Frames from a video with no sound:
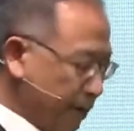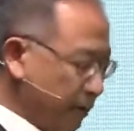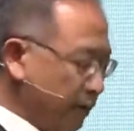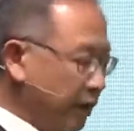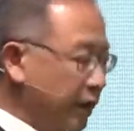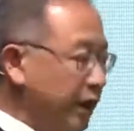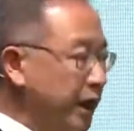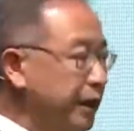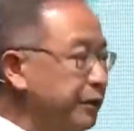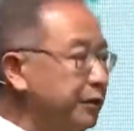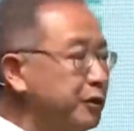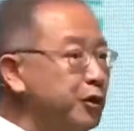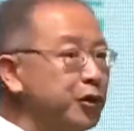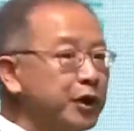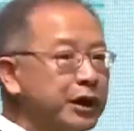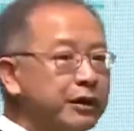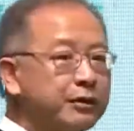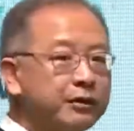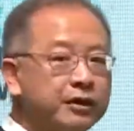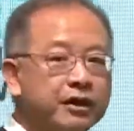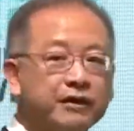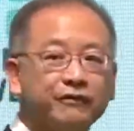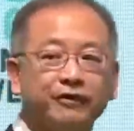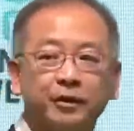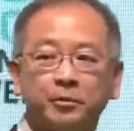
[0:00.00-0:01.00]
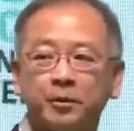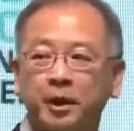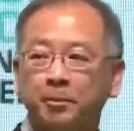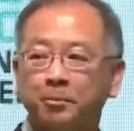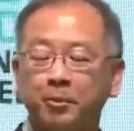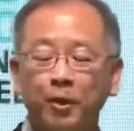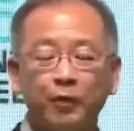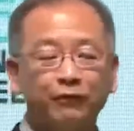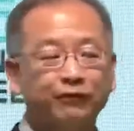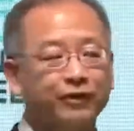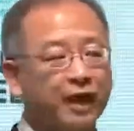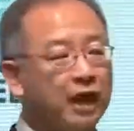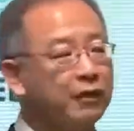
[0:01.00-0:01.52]
As you can see from the
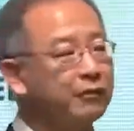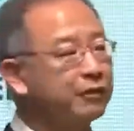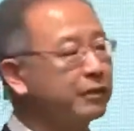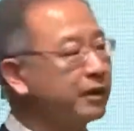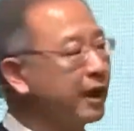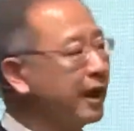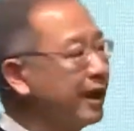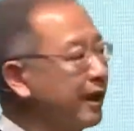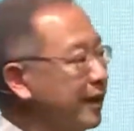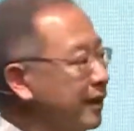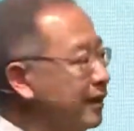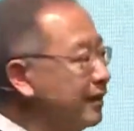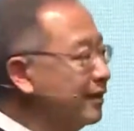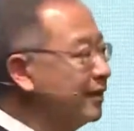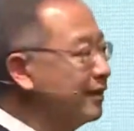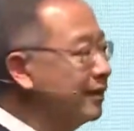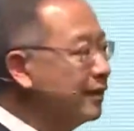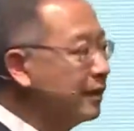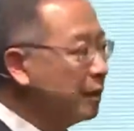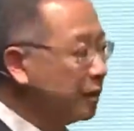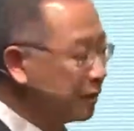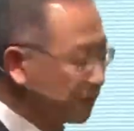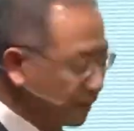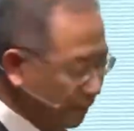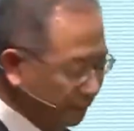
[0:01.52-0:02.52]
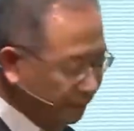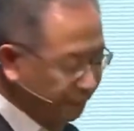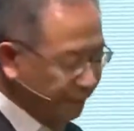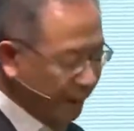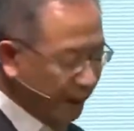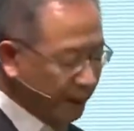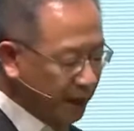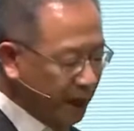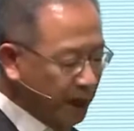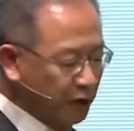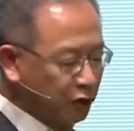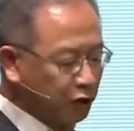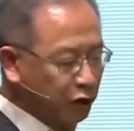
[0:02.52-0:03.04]
booths outside, some
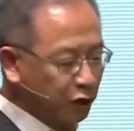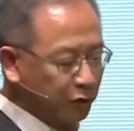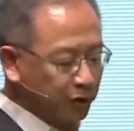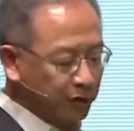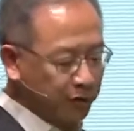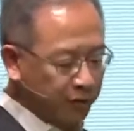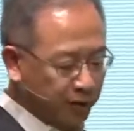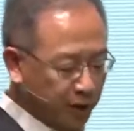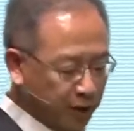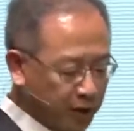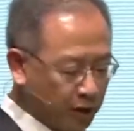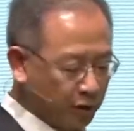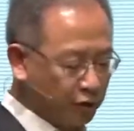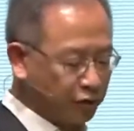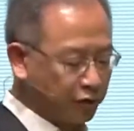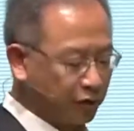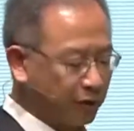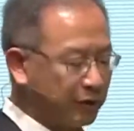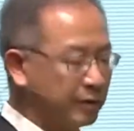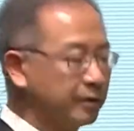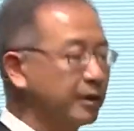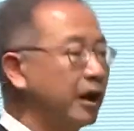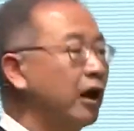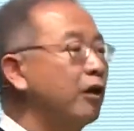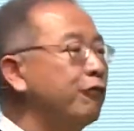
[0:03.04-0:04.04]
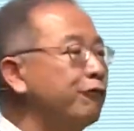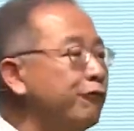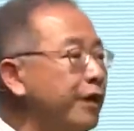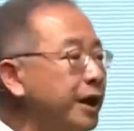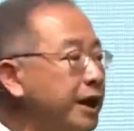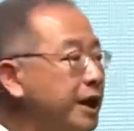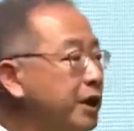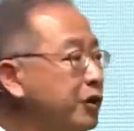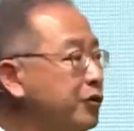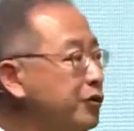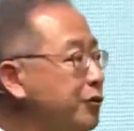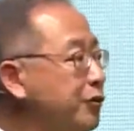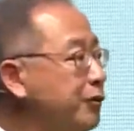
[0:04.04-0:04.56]
financial institutions are already
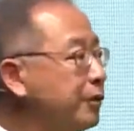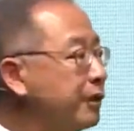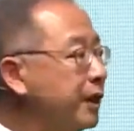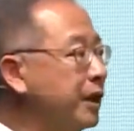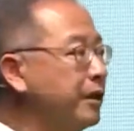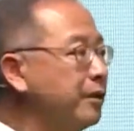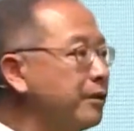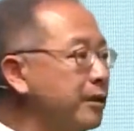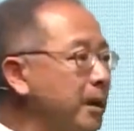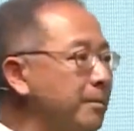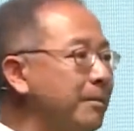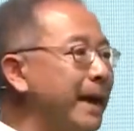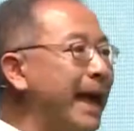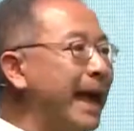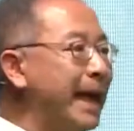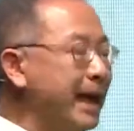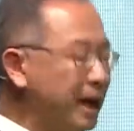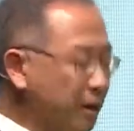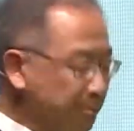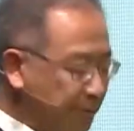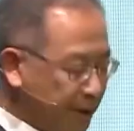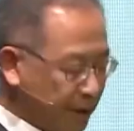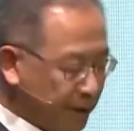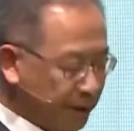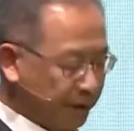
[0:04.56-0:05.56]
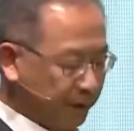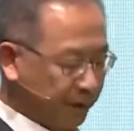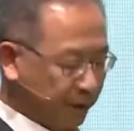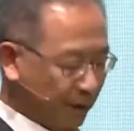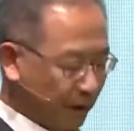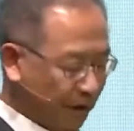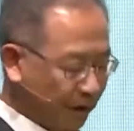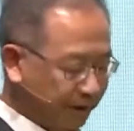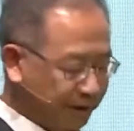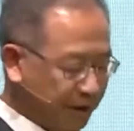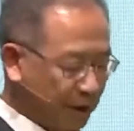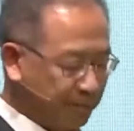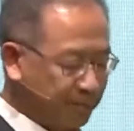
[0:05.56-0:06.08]
using some elements
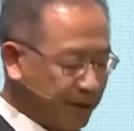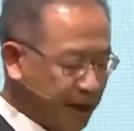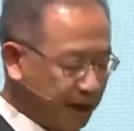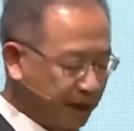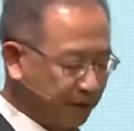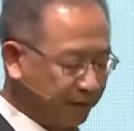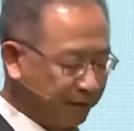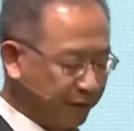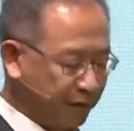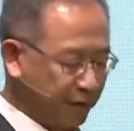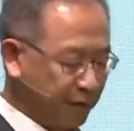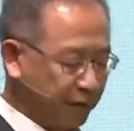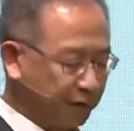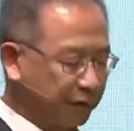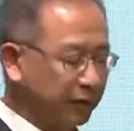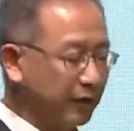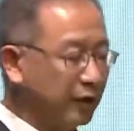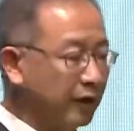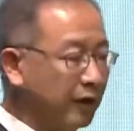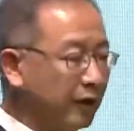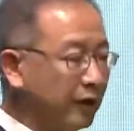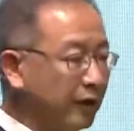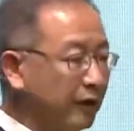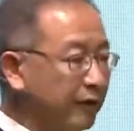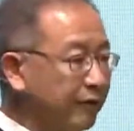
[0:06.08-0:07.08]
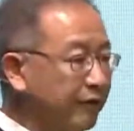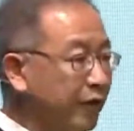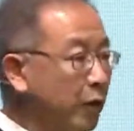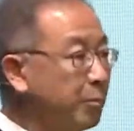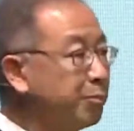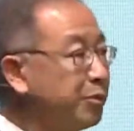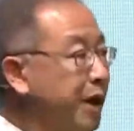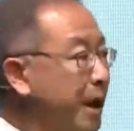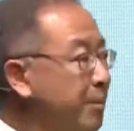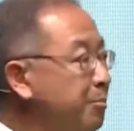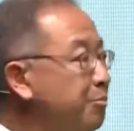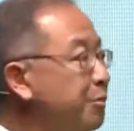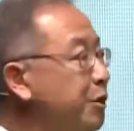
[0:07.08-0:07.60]
of the metaverse for
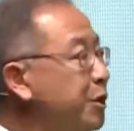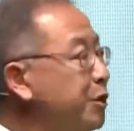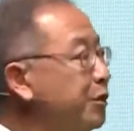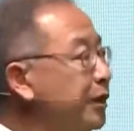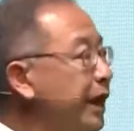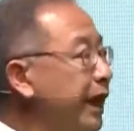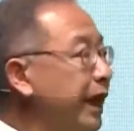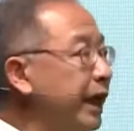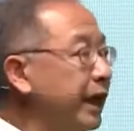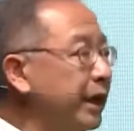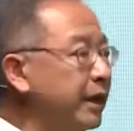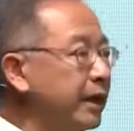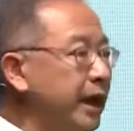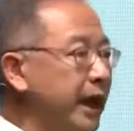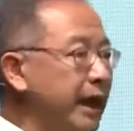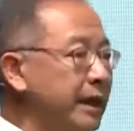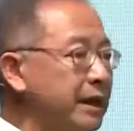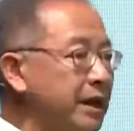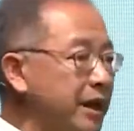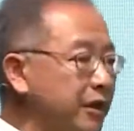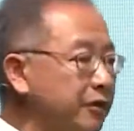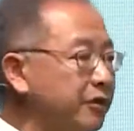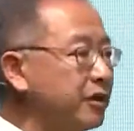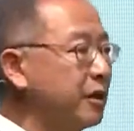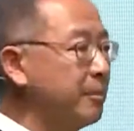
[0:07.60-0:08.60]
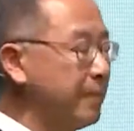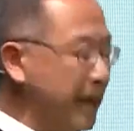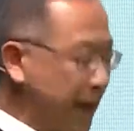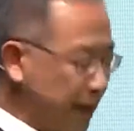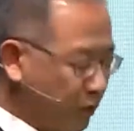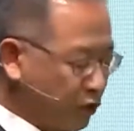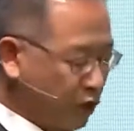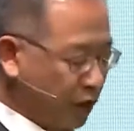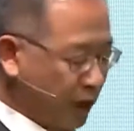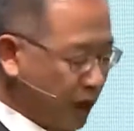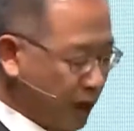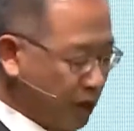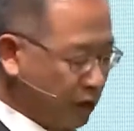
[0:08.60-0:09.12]
brand building and customer
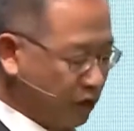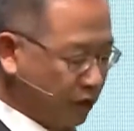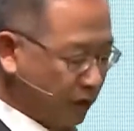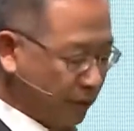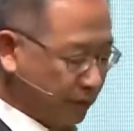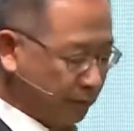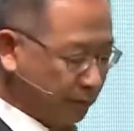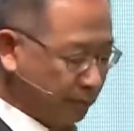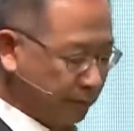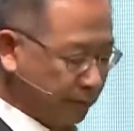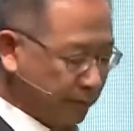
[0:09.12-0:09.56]
education.